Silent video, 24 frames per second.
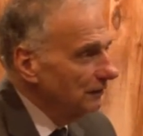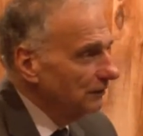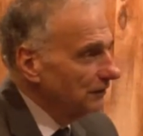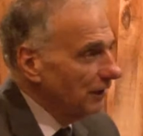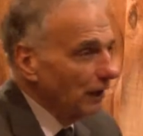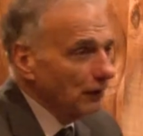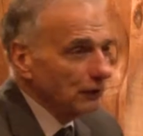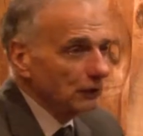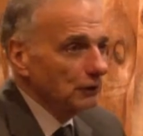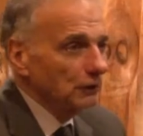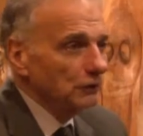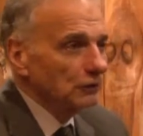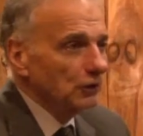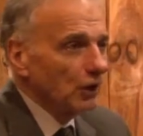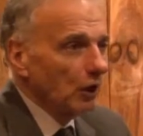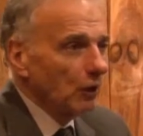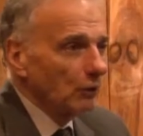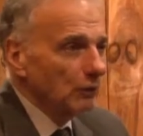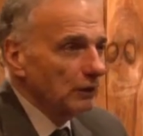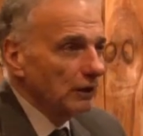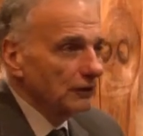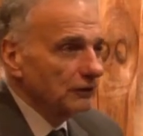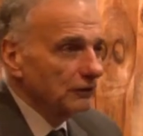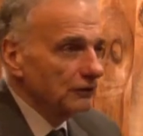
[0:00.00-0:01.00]
Dunkin'
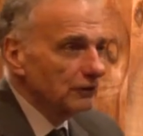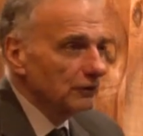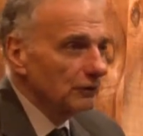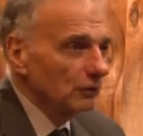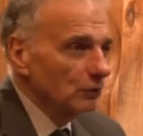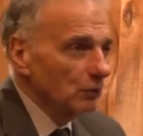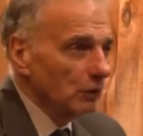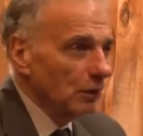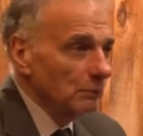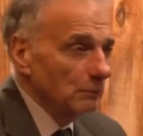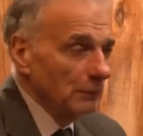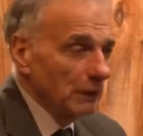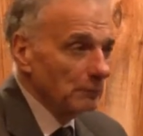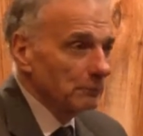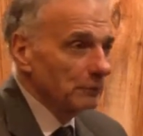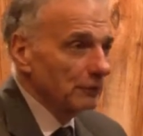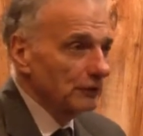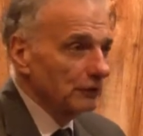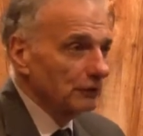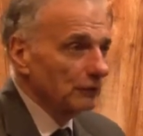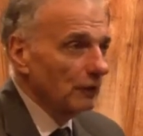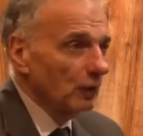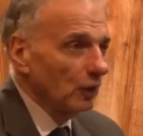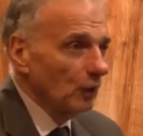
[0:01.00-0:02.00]
Donuts who are
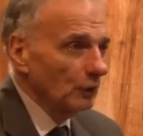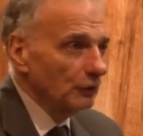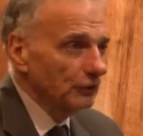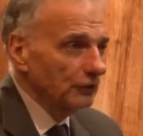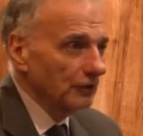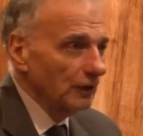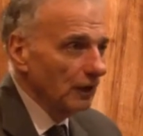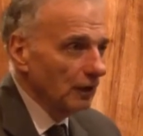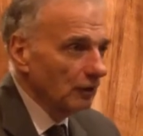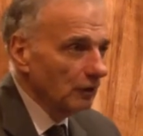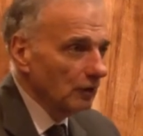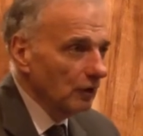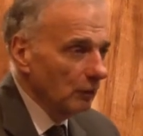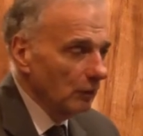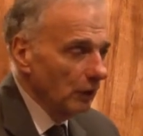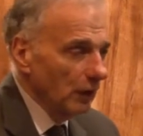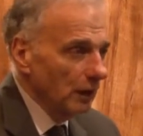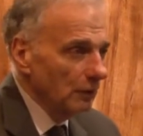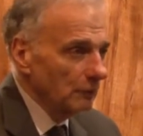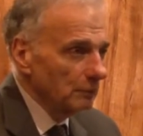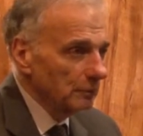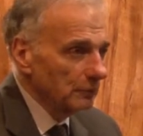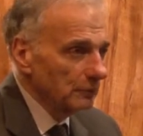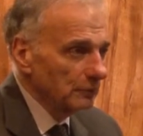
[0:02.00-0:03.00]
members of a wholesale
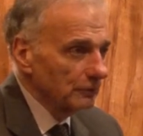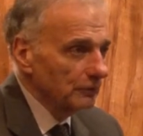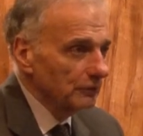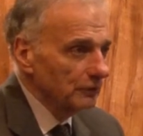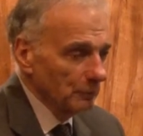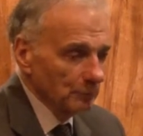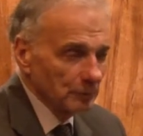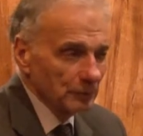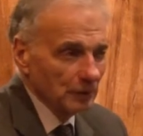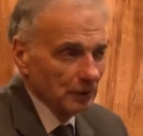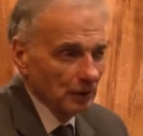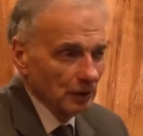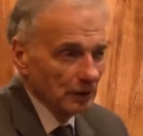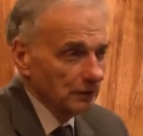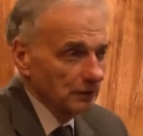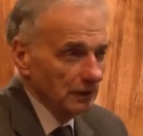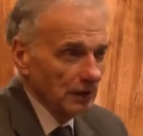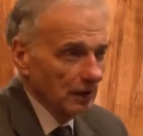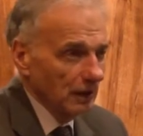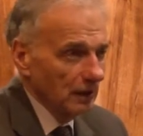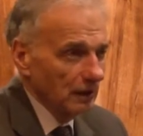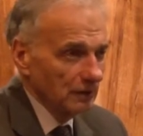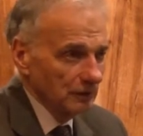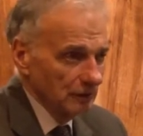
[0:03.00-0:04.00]
co-op or something like
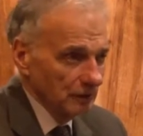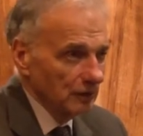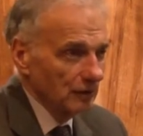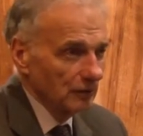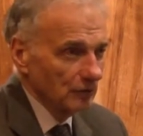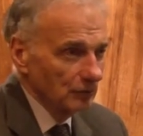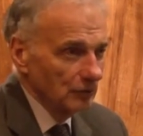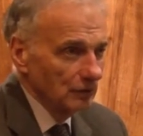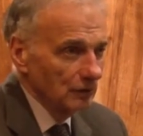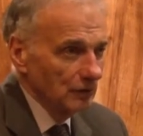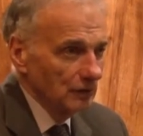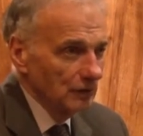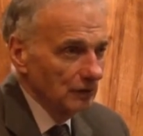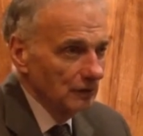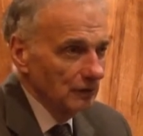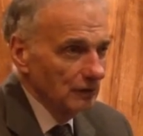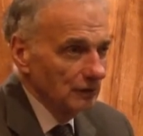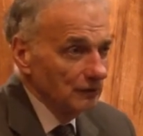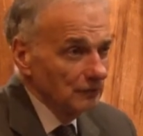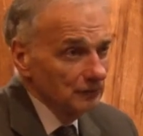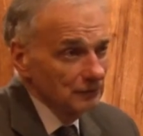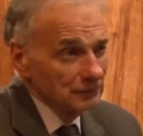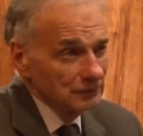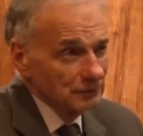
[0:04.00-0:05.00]
that, you know,
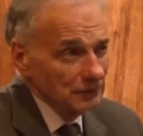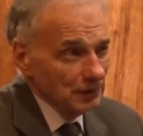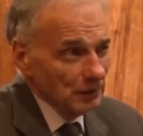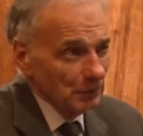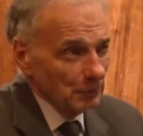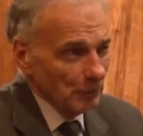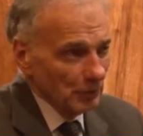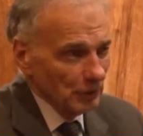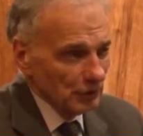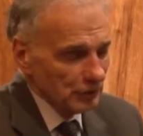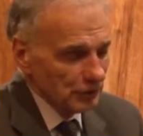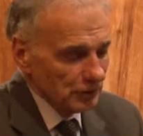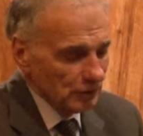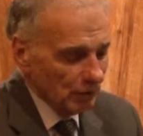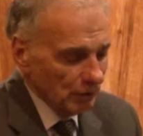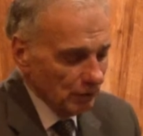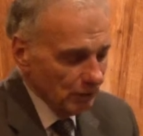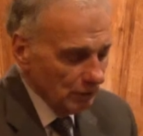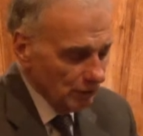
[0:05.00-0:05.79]
commercial